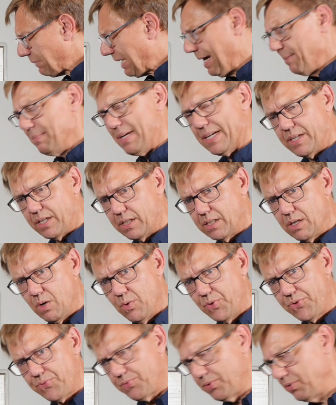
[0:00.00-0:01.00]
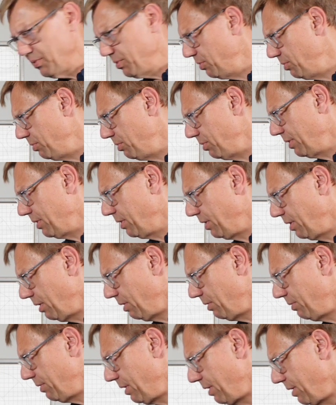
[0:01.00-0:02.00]
I'm not going to go through, you
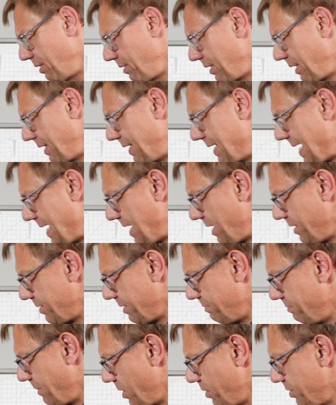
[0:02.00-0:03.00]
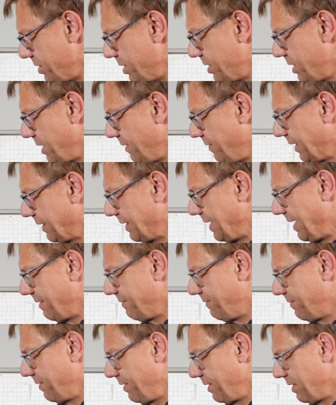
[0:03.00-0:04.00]
know, the dials and modes and stuff like
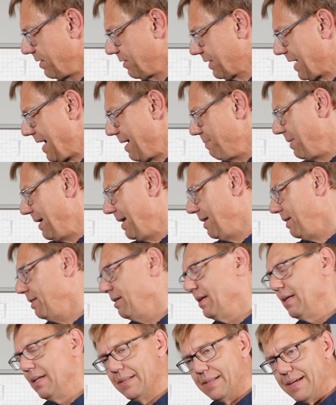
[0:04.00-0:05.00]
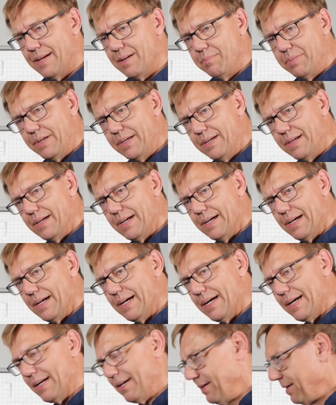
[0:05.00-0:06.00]
that for the Sky Panel. That'll be
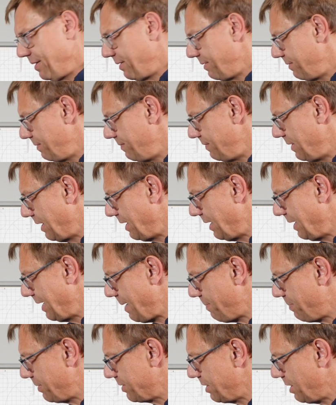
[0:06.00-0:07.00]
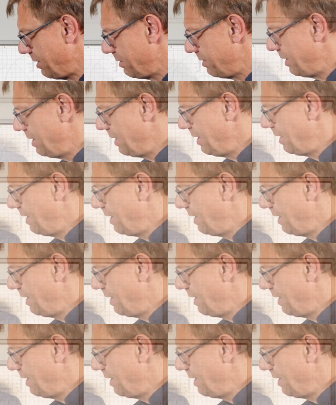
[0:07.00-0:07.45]
on another episode.